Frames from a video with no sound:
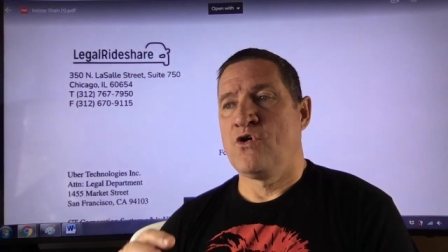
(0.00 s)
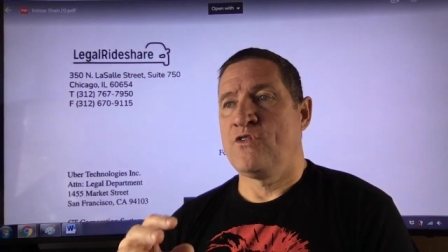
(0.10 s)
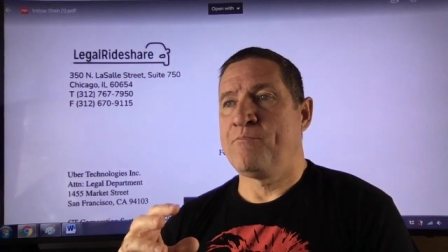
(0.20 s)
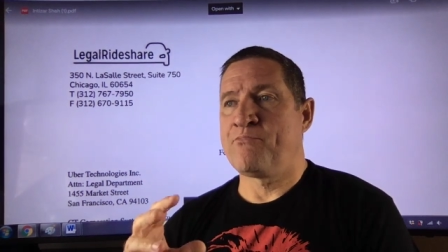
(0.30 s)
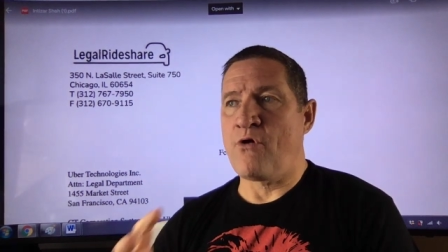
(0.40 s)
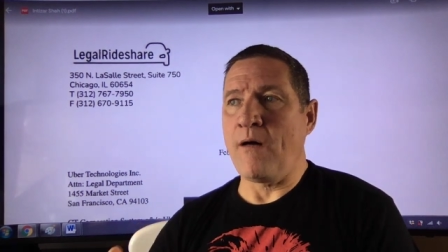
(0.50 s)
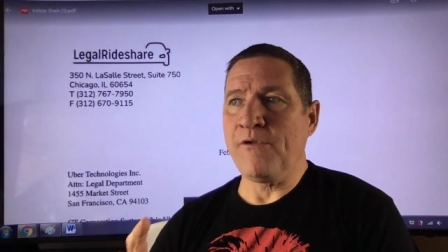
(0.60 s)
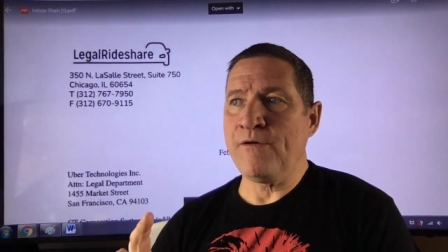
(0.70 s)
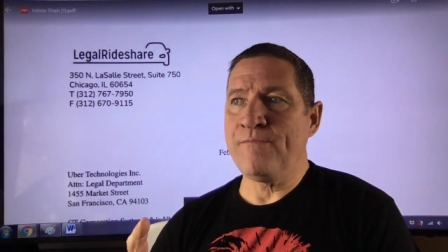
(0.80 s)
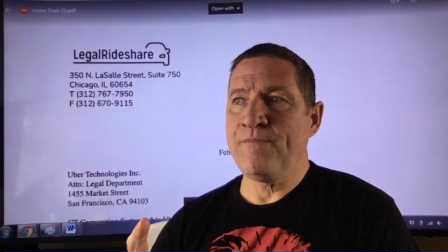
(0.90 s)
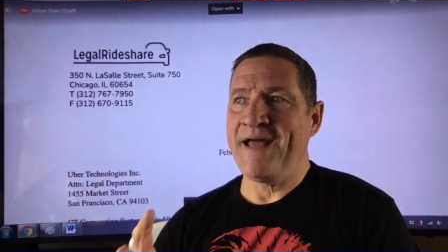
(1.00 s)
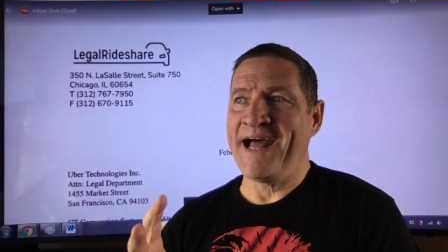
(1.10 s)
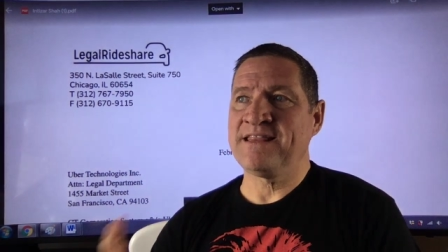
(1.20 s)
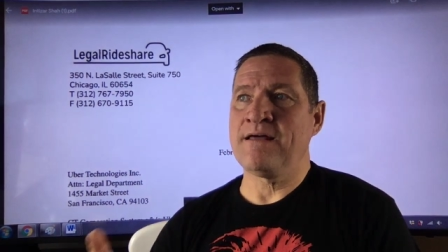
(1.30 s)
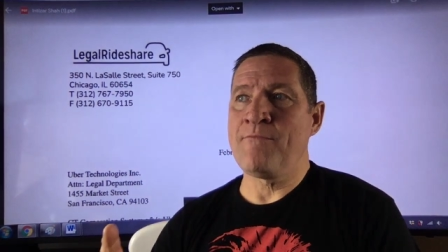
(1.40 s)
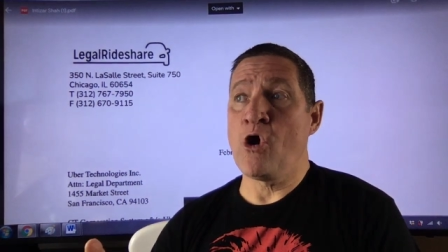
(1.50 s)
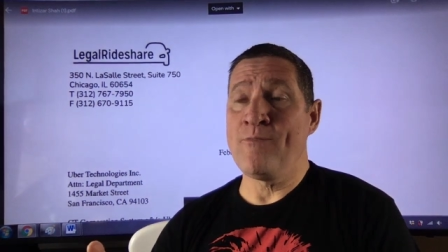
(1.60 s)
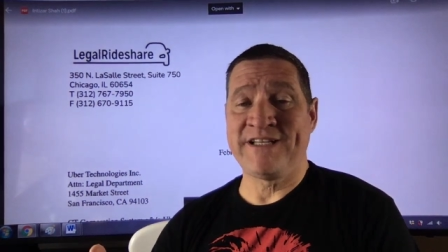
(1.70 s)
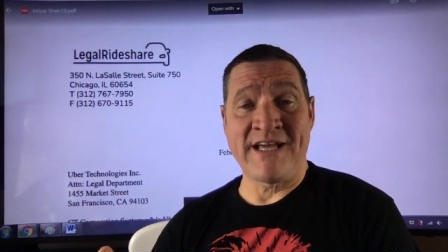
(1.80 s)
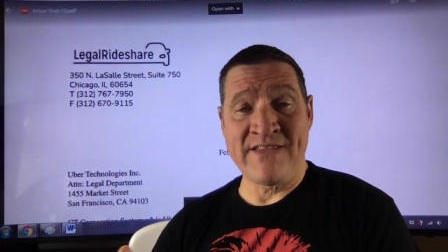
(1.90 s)
the problem at the
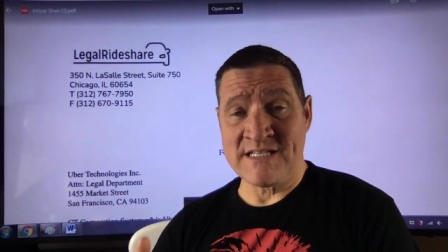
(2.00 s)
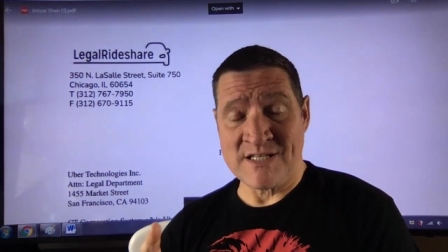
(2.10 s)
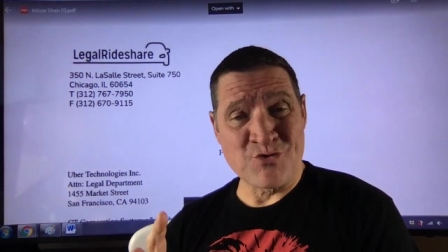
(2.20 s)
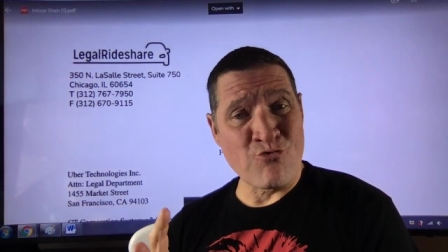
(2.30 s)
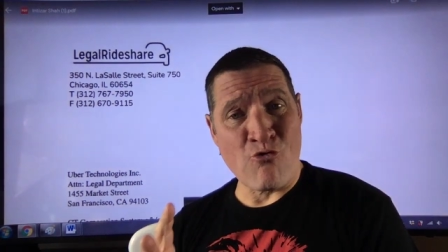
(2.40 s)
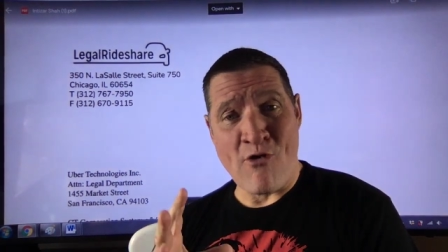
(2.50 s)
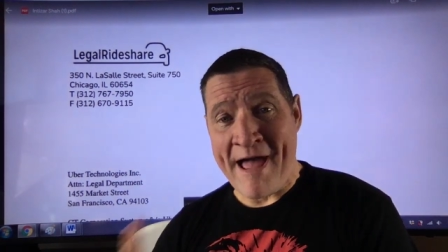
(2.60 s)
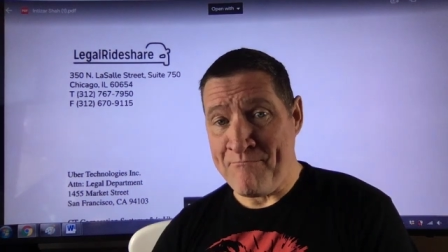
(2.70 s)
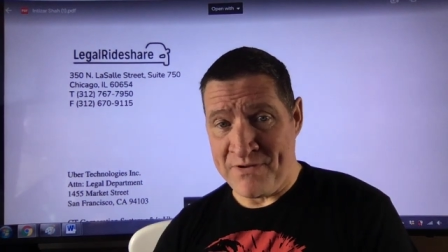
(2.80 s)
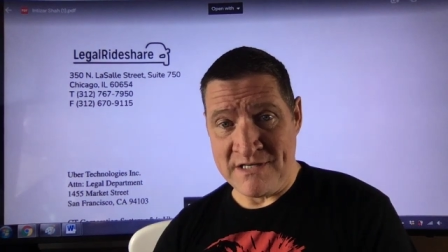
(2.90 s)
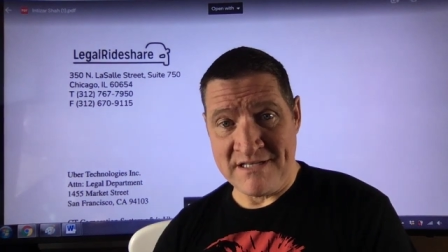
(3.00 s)
moment, and this is rampant,